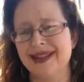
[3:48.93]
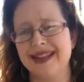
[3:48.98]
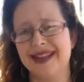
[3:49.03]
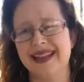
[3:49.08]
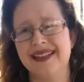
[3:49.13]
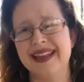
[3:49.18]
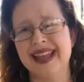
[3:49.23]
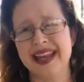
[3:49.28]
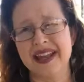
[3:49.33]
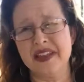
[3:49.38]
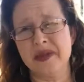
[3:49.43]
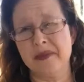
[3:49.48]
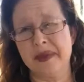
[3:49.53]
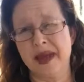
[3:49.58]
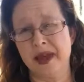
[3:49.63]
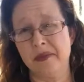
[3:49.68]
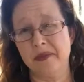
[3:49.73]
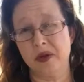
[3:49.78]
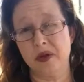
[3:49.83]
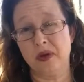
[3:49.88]
a lot of the
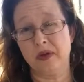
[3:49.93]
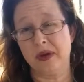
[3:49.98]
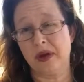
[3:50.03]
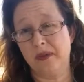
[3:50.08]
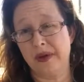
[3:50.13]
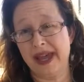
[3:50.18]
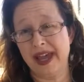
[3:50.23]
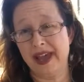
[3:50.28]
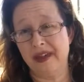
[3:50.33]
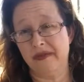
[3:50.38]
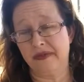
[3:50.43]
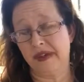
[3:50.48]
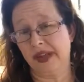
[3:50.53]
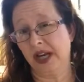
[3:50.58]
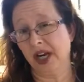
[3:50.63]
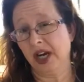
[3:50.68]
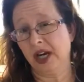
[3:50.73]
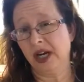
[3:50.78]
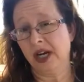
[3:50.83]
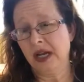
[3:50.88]
bamboo that we have
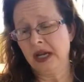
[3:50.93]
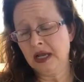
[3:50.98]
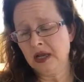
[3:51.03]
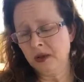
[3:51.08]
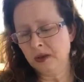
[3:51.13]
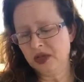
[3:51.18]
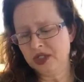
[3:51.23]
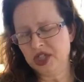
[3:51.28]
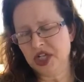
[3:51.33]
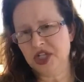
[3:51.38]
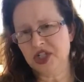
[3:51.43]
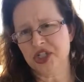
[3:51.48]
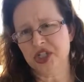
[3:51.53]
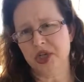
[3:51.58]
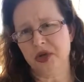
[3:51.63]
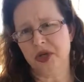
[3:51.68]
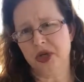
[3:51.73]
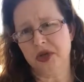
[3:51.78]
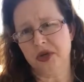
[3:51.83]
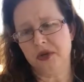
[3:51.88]
there, which I'll
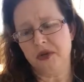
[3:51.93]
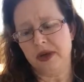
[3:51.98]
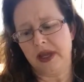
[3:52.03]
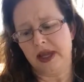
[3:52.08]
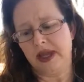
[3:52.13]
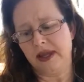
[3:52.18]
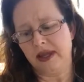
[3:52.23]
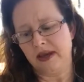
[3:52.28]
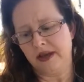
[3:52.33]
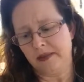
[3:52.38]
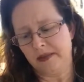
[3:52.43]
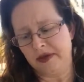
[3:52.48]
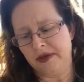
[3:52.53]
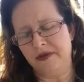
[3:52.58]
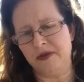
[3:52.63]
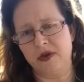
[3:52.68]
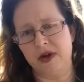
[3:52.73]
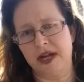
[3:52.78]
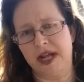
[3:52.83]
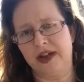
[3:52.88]
show you in
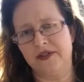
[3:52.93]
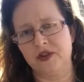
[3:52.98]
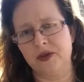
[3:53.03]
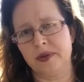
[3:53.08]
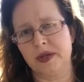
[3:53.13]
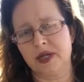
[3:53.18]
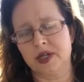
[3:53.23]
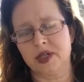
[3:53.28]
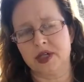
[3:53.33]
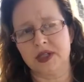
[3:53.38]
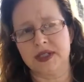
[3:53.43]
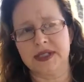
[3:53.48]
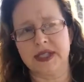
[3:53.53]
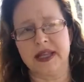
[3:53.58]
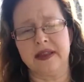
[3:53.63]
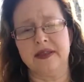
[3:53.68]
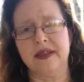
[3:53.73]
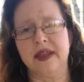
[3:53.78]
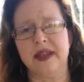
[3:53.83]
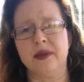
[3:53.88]
before and after pictures.
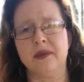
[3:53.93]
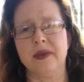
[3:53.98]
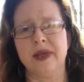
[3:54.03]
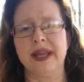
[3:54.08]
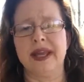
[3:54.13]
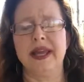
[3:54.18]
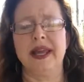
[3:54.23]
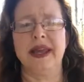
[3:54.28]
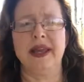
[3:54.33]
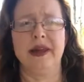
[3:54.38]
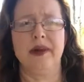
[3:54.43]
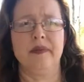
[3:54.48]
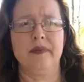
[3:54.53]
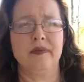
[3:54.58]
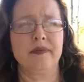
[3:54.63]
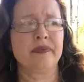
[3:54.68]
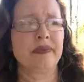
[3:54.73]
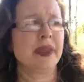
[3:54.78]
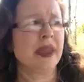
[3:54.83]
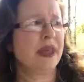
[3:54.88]
And then
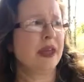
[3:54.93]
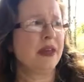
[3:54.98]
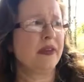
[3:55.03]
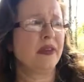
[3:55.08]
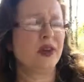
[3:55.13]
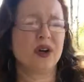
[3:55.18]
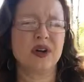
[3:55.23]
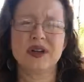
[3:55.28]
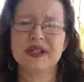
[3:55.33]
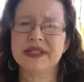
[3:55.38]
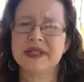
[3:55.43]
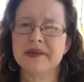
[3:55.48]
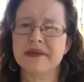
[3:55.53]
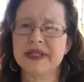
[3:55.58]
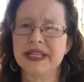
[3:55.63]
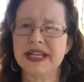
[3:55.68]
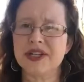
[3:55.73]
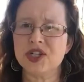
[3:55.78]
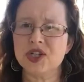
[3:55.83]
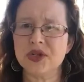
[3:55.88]
there are some
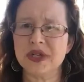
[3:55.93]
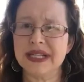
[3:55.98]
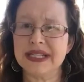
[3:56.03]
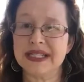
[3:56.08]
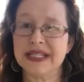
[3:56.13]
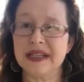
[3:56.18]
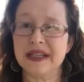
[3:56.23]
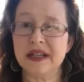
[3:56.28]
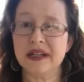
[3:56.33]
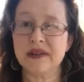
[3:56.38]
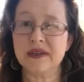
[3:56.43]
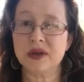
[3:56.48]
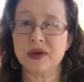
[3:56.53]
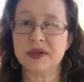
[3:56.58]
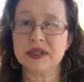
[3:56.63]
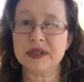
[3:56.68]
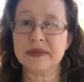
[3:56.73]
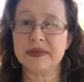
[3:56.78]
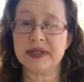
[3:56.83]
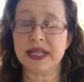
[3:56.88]
dead trees in there. There
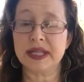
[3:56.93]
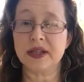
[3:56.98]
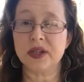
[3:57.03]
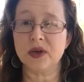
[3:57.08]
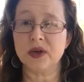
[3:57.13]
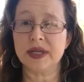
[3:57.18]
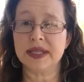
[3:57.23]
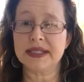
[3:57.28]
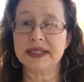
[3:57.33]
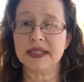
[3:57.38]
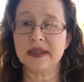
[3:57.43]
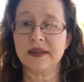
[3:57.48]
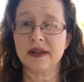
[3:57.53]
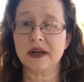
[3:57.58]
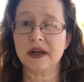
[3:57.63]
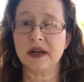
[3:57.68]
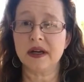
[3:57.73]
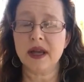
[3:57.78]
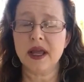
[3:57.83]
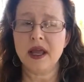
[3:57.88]
were some dead locusts in
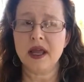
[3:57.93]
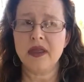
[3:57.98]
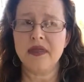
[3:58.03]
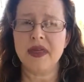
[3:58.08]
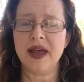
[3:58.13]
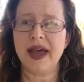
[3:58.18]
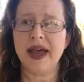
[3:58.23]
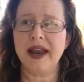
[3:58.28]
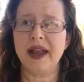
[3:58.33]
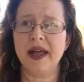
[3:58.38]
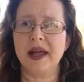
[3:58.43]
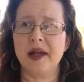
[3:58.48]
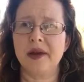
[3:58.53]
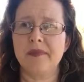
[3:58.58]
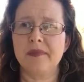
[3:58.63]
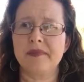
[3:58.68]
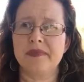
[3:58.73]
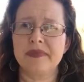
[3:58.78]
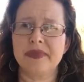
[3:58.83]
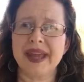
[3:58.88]
there that
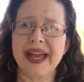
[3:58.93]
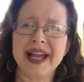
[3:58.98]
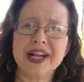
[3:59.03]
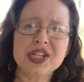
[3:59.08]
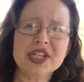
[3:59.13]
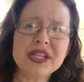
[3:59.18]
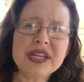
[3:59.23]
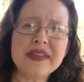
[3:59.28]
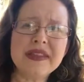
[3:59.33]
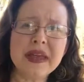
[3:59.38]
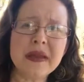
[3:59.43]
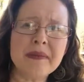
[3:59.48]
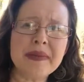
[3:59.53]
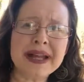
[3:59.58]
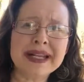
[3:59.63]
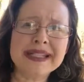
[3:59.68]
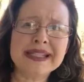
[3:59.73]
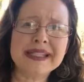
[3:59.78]
actually they might